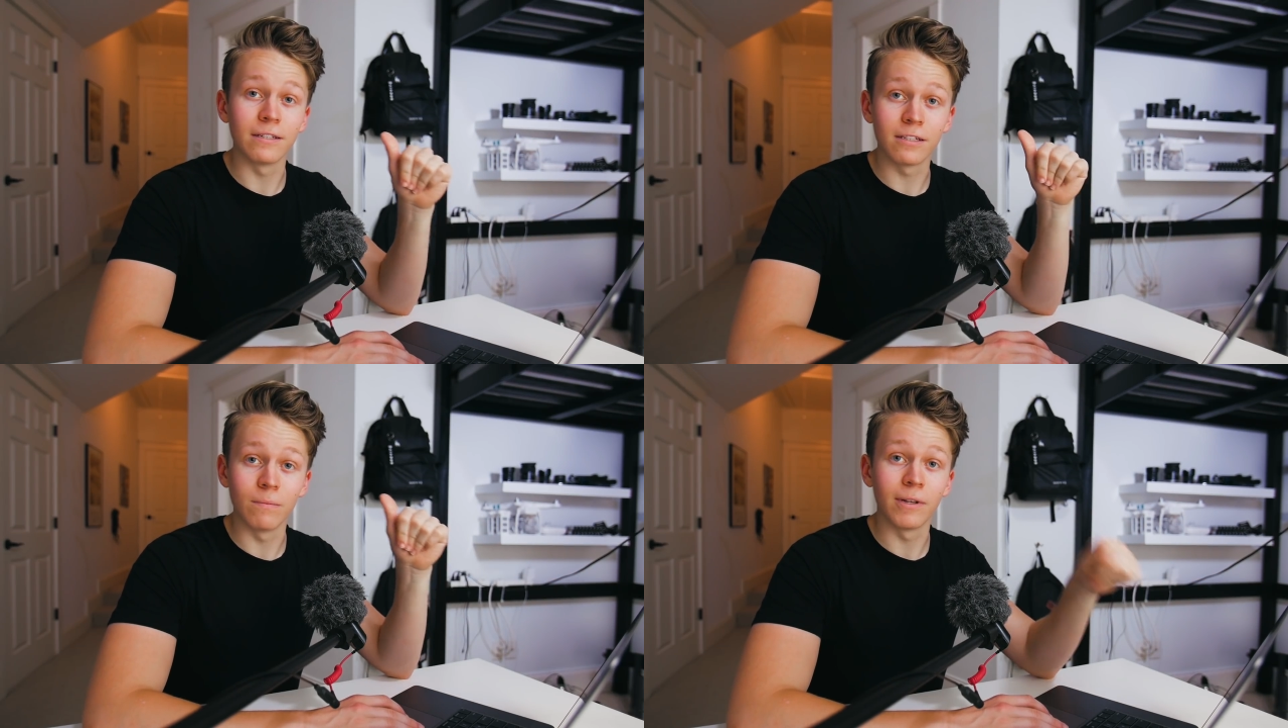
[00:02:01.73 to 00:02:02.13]

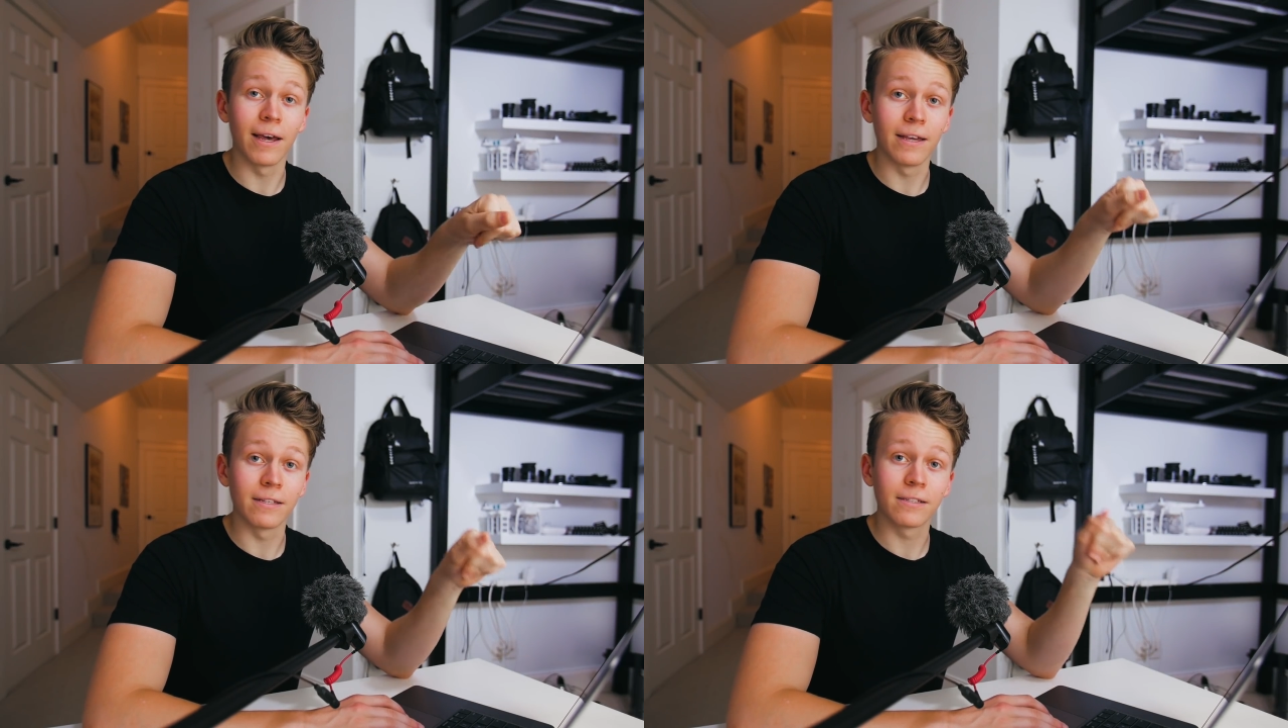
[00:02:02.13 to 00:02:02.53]
some
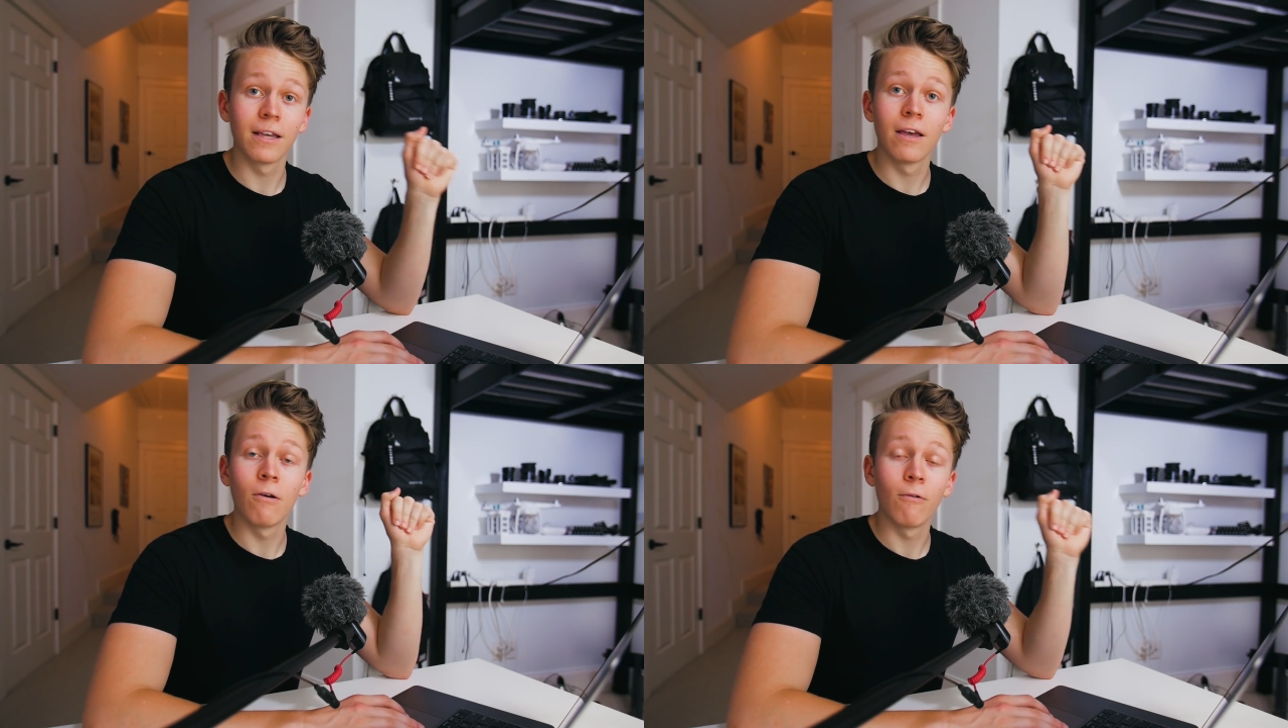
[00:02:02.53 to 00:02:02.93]

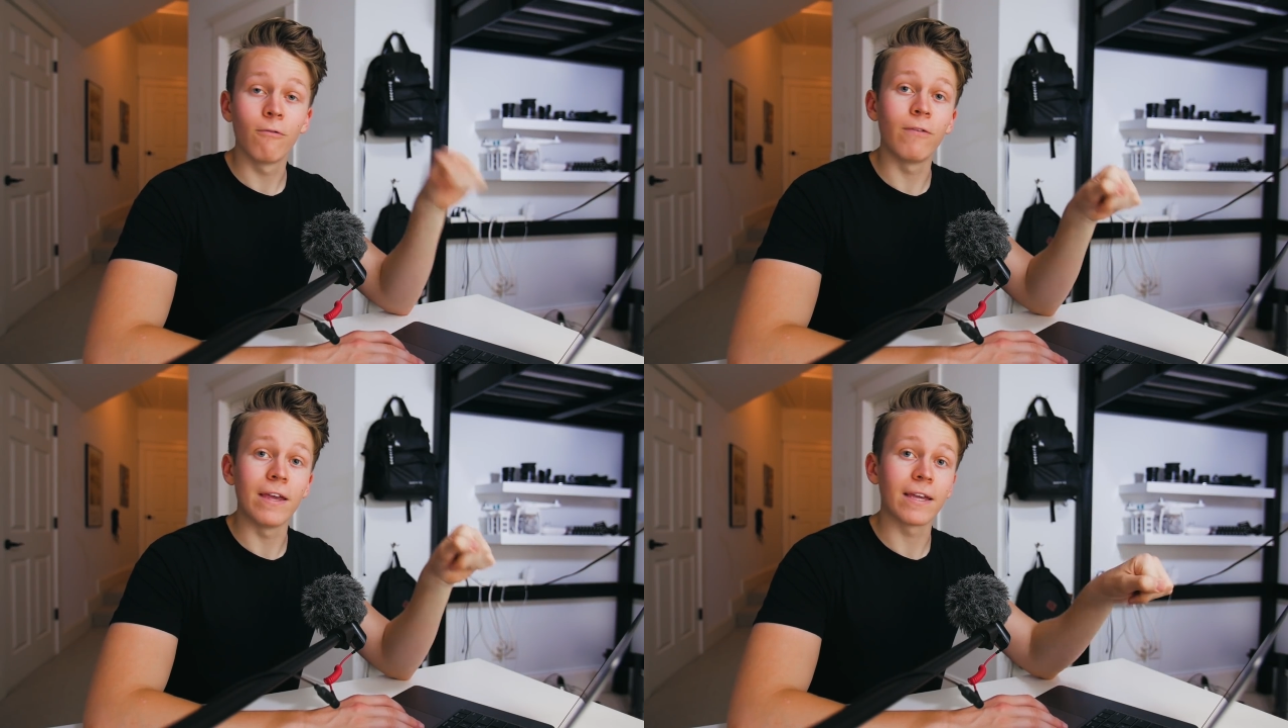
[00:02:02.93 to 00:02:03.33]
nice
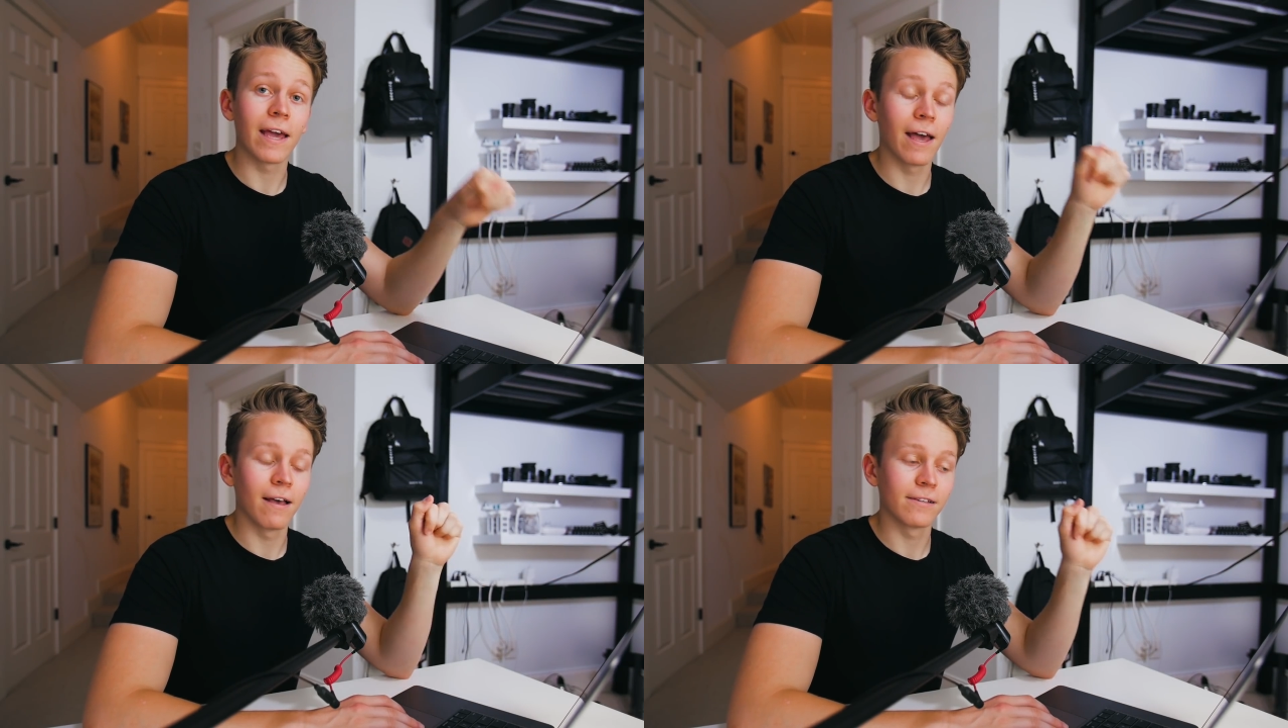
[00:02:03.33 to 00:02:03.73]

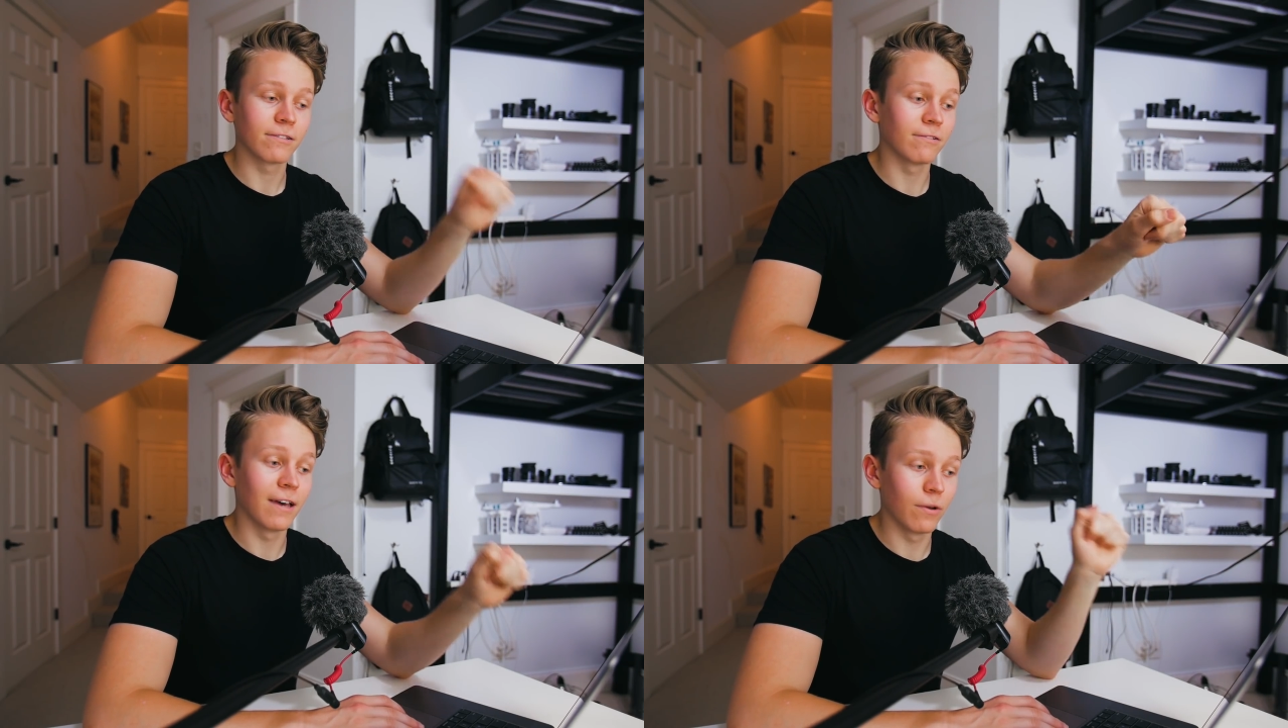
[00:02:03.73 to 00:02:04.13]
fake ass
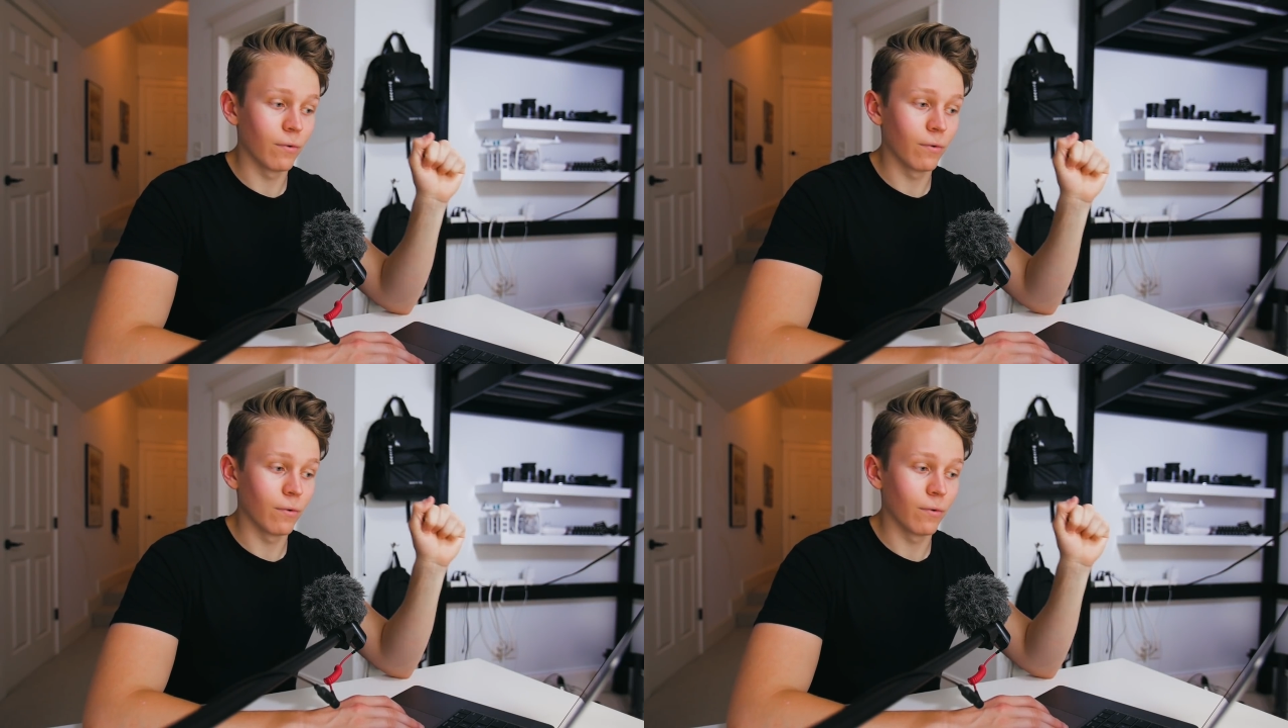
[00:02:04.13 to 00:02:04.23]
light